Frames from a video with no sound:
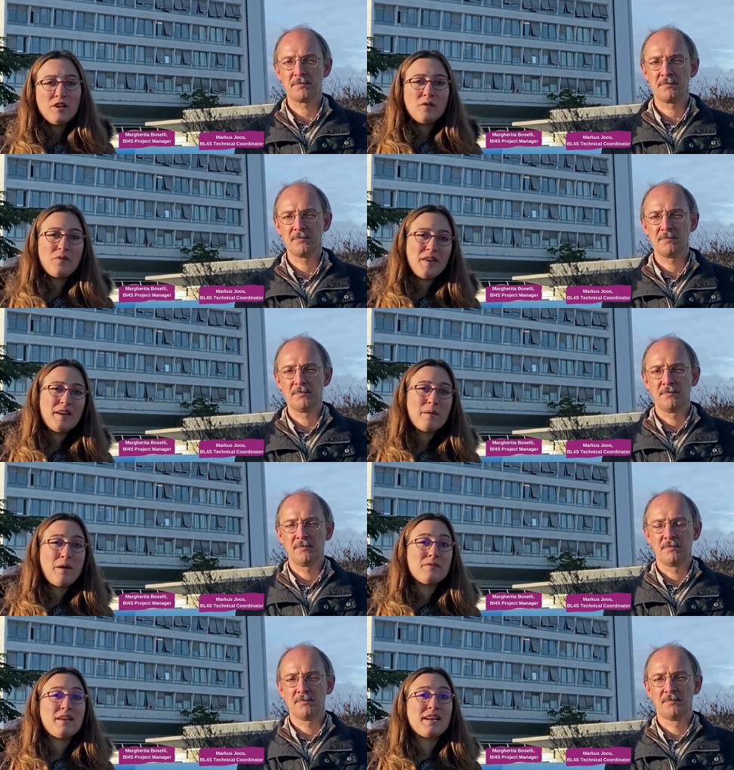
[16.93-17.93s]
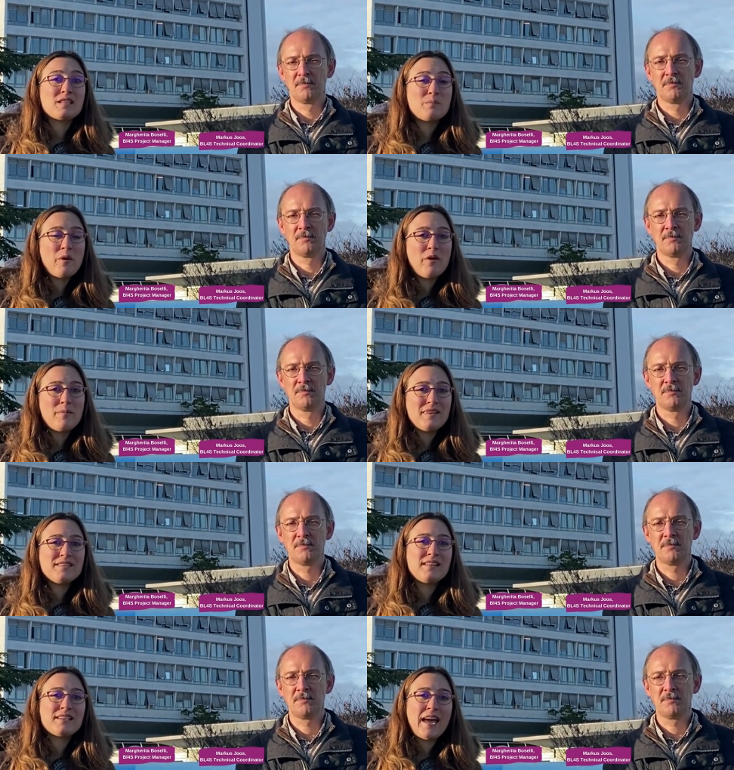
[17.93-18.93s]
Speaker 1: to think about an experiment
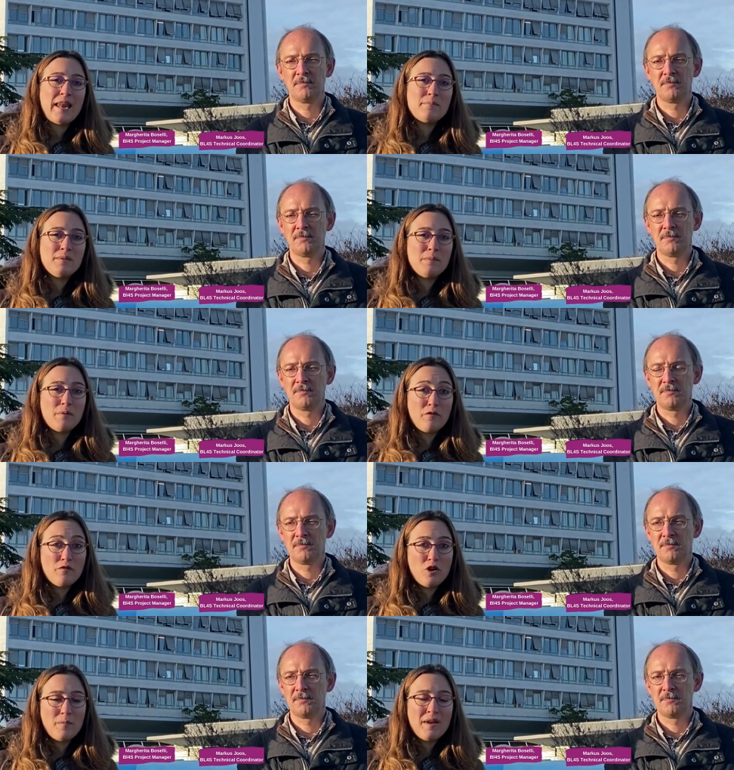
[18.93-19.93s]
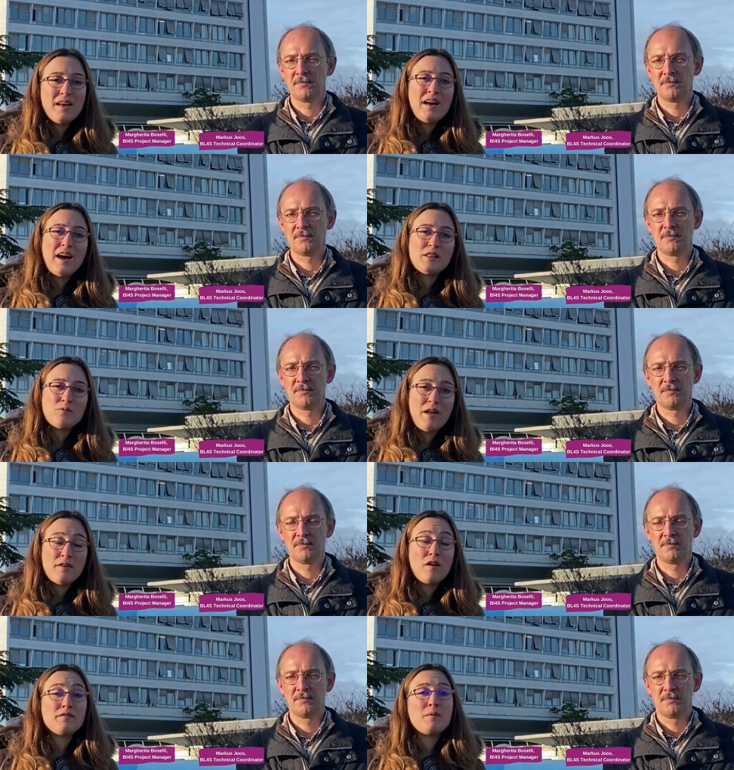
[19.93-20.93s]
that can be performed at one
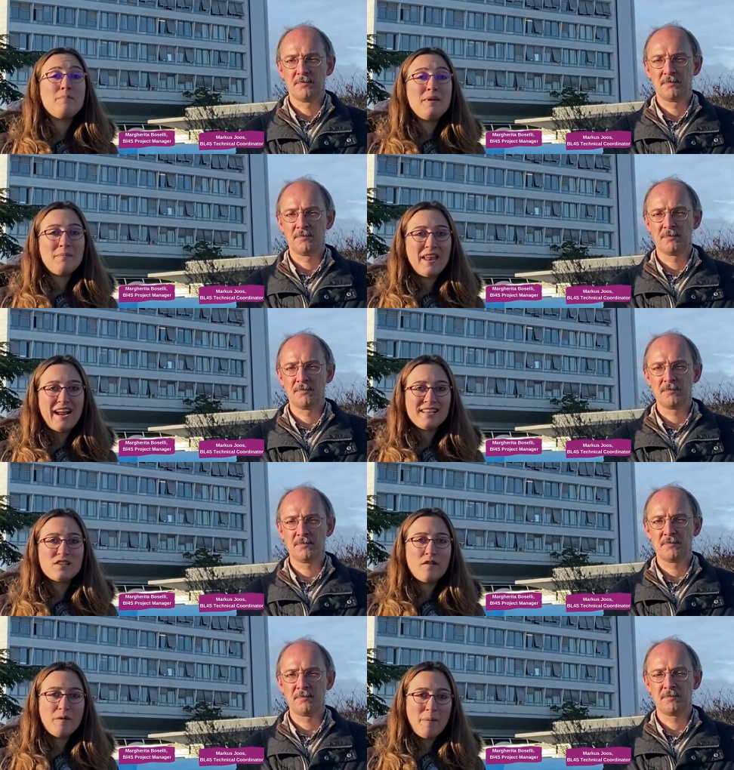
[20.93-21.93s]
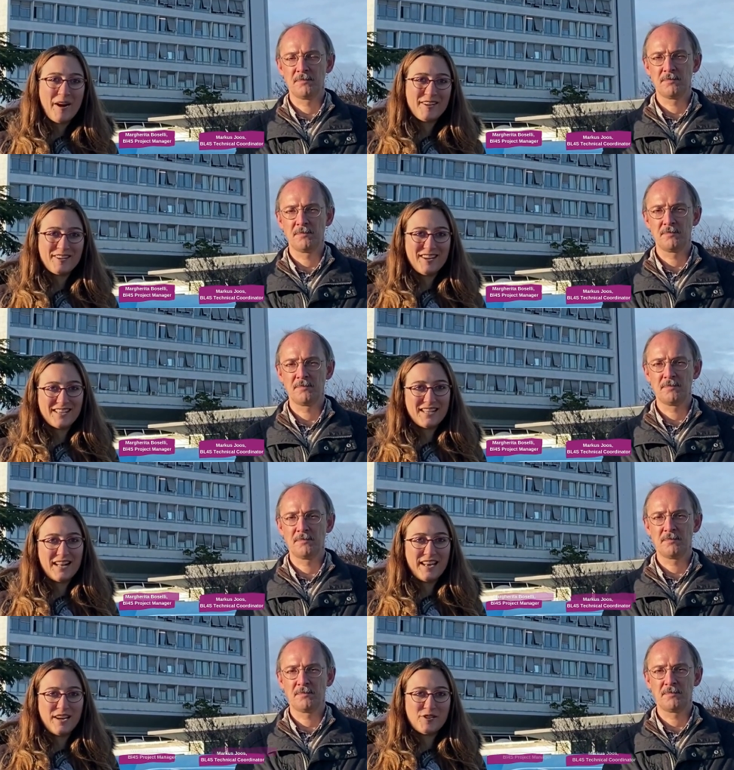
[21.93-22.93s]
of the beamlines of a particle
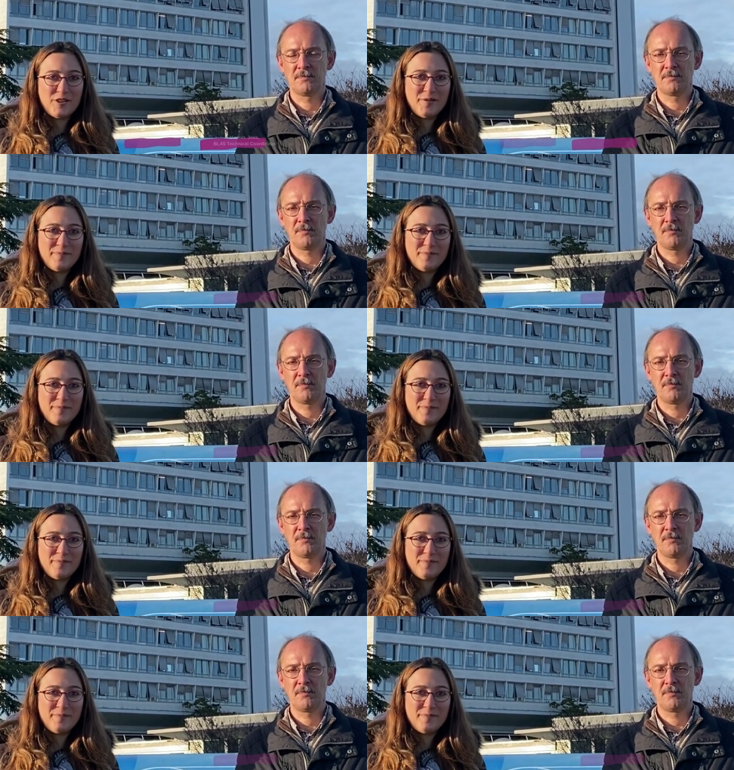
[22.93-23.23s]
accelerator.